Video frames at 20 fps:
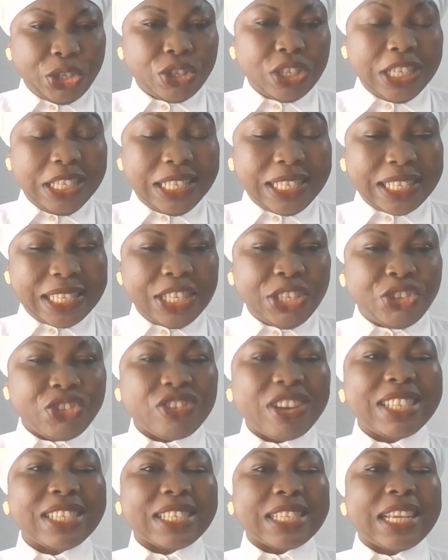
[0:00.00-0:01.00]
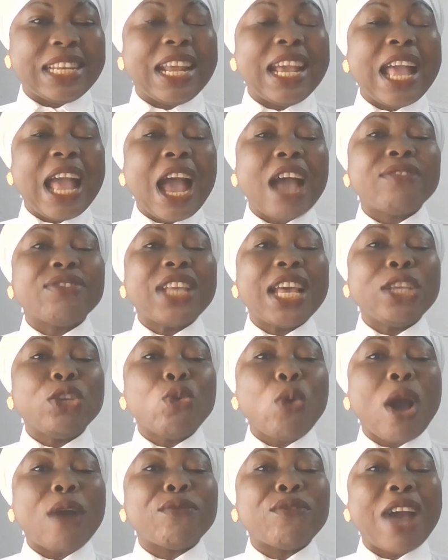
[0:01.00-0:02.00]
is interested after
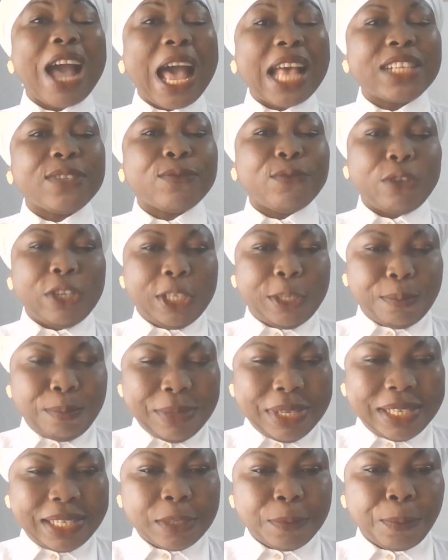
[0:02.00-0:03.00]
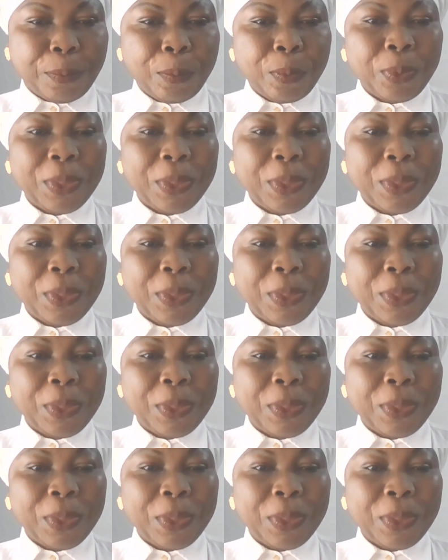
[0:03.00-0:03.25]
you have asked for his mercy.